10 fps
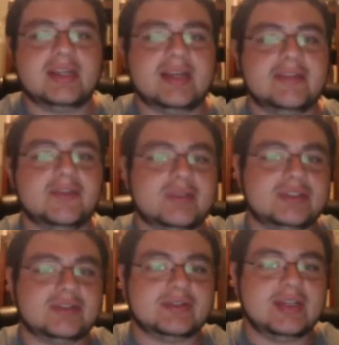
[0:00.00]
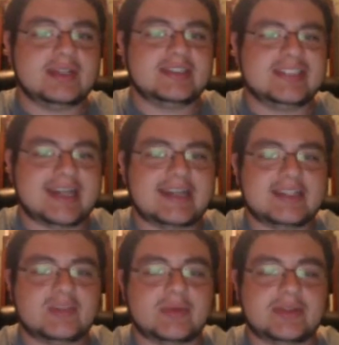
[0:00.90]
and the wizard
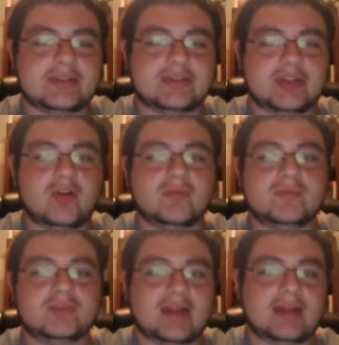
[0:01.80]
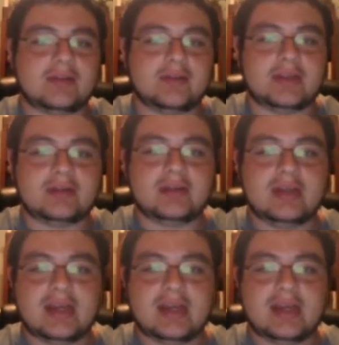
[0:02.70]
stays with his tomes rather than